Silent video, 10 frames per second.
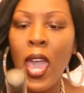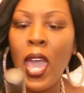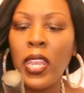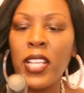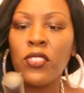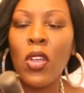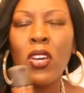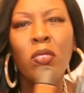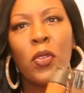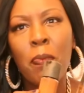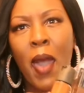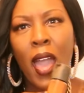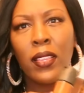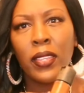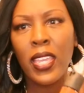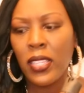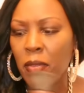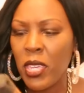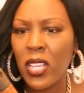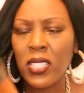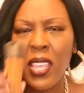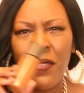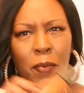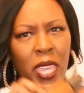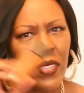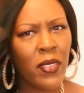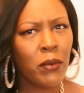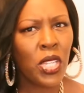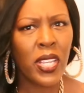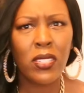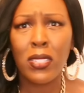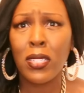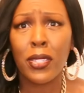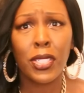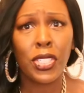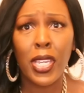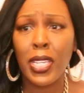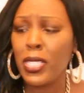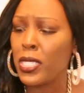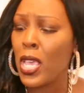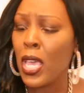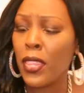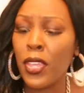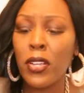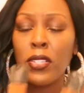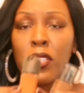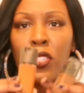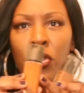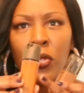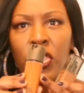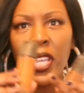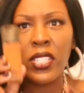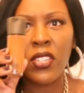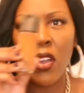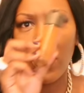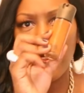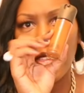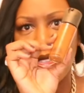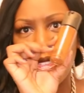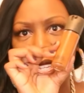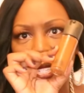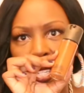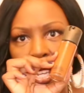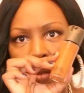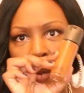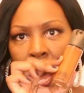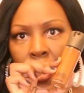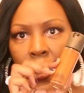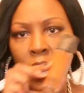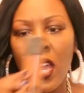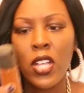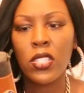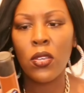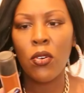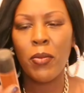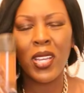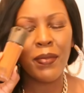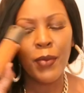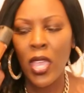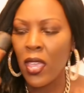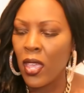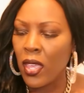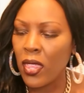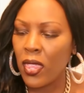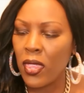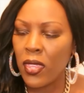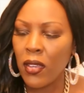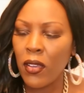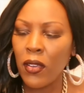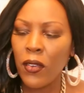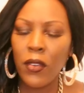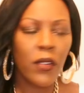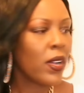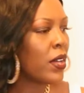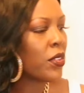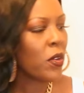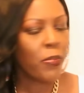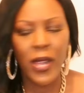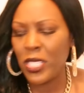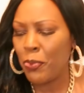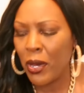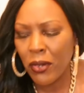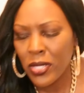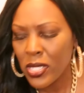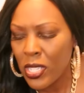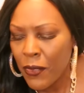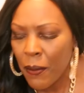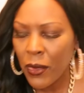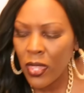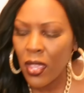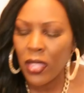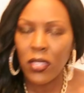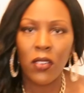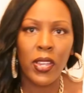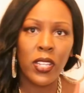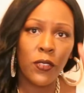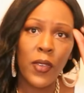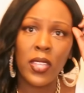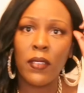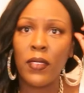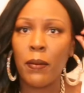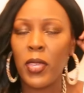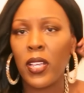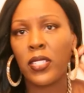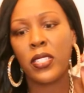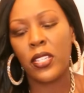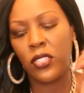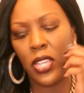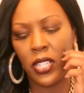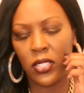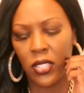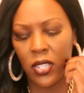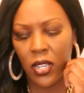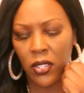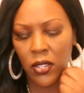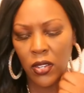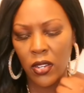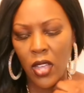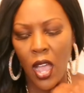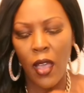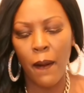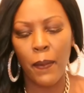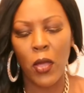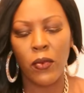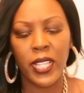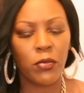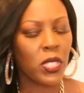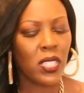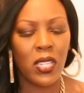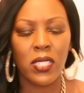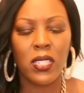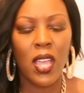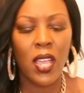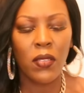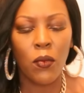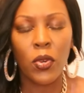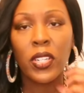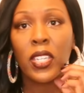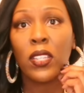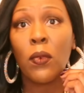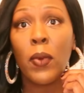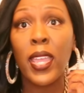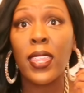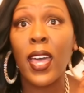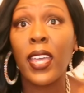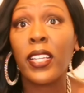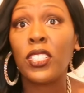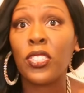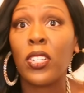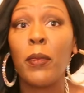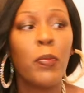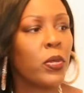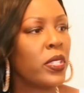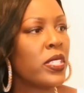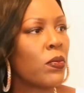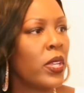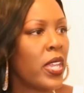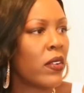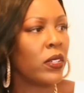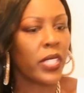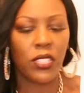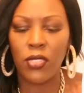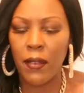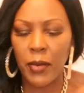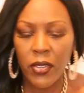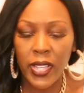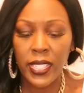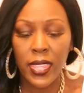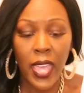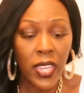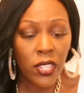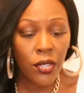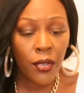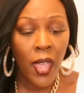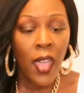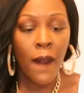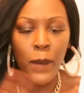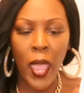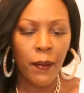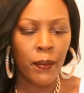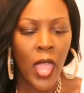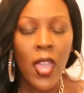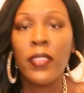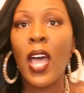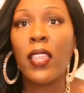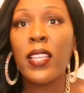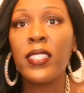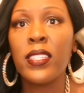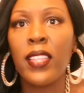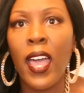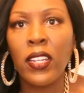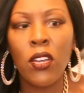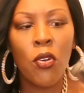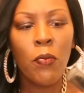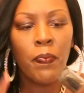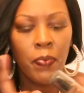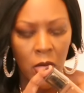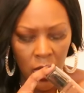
And I struggled with M A C lately because they've made some changes to their shades. There's two shades darker than this in M A C. So, but their other pressed powders and stuff, I'm not the greatest fan of them, because they changed the color um, arrangements, and it's not working the way that it should. Let me pull this one here. Oh, that's driving me crazy. Thank you. That, now, this is Lancôme.